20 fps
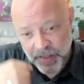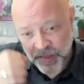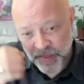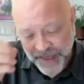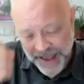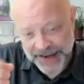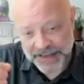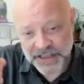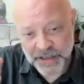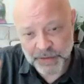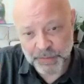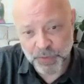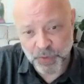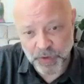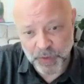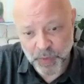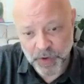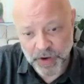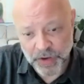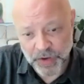That's the
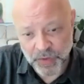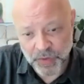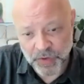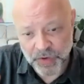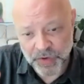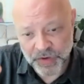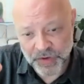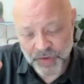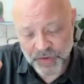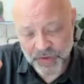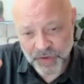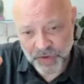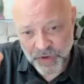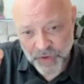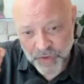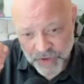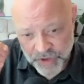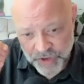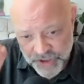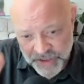point where you can you
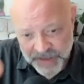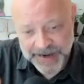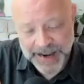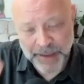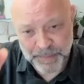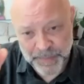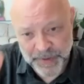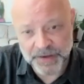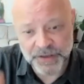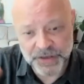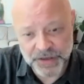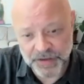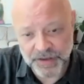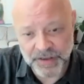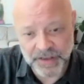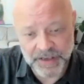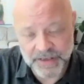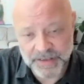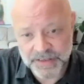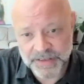can step into
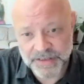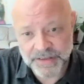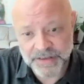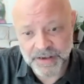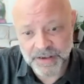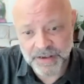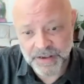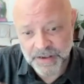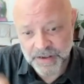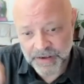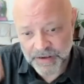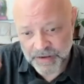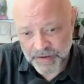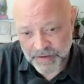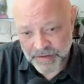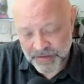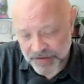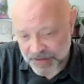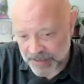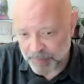these
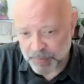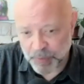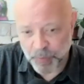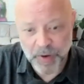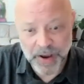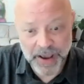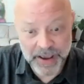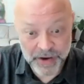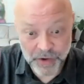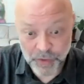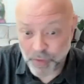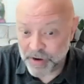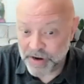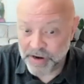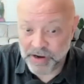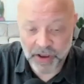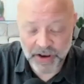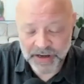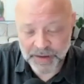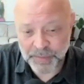deep awake or
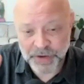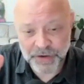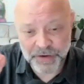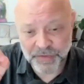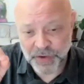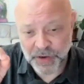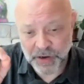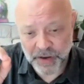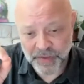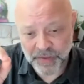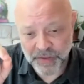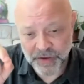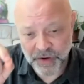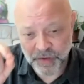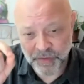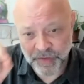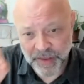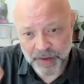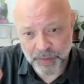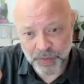enlightenment, if you like, you
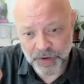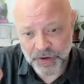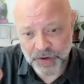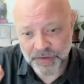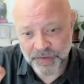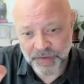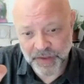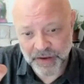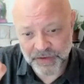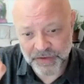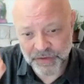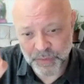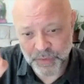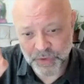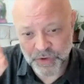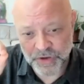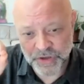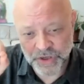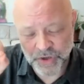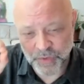know, that word, if that's the
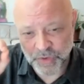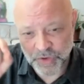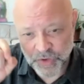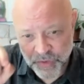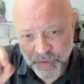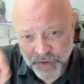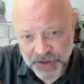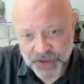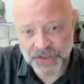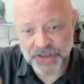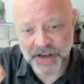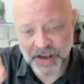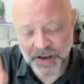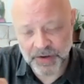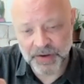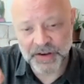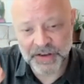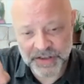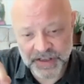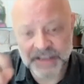word, you know, can step
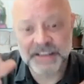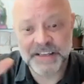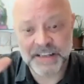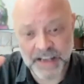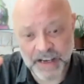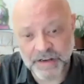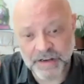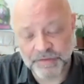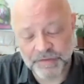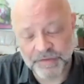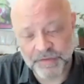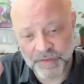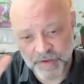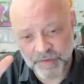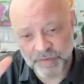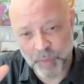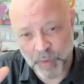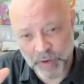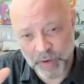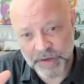into this state of,
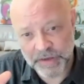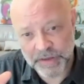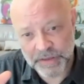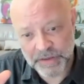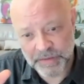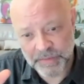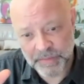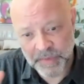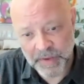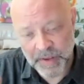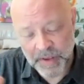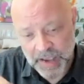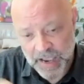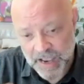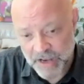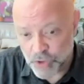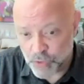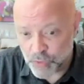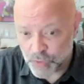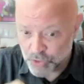of oneness
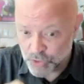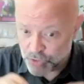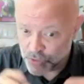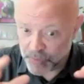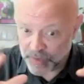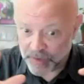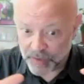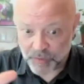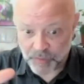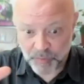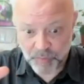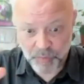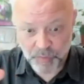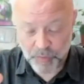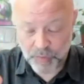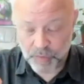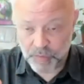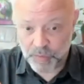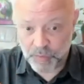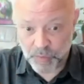and you can do it
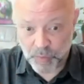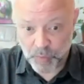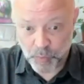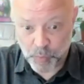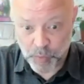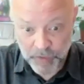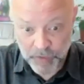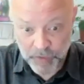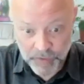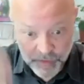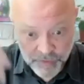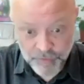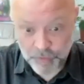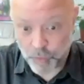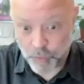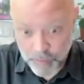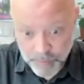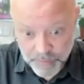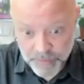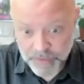with the
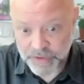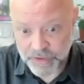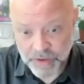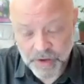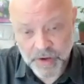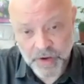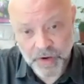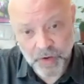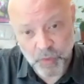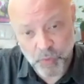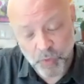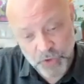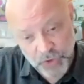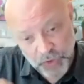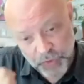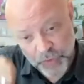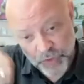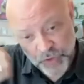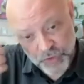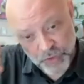forms or you
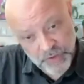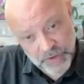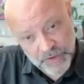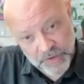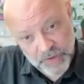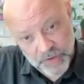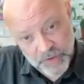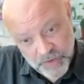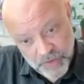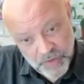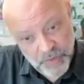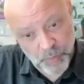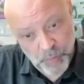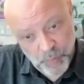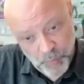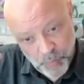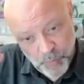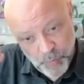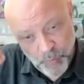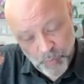can do it
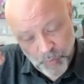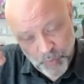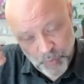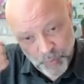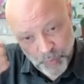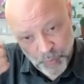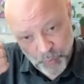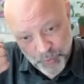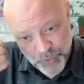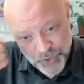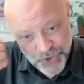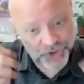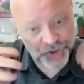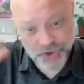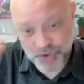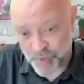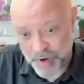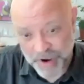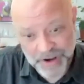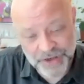just
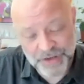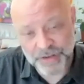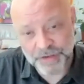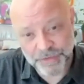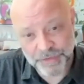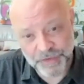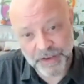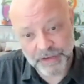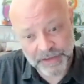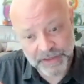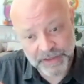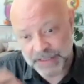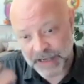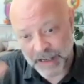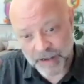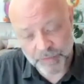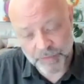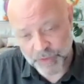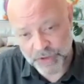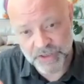straight into the field
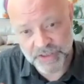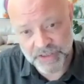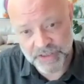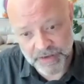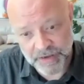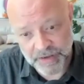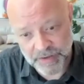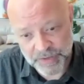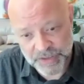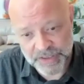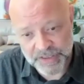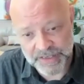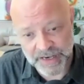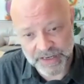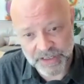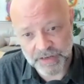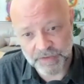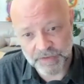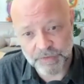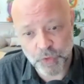itself, which is, which is
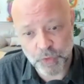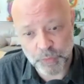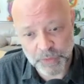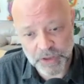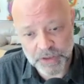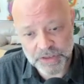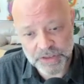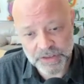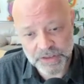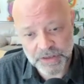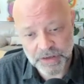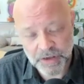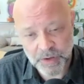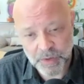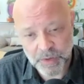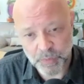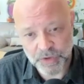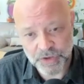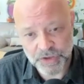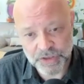actually formless,
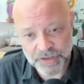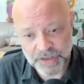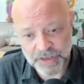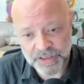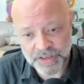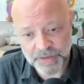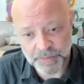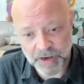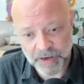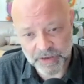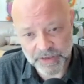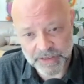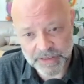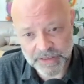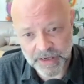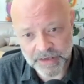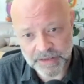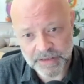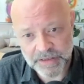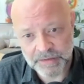which is the samadhi
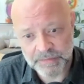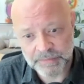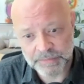state.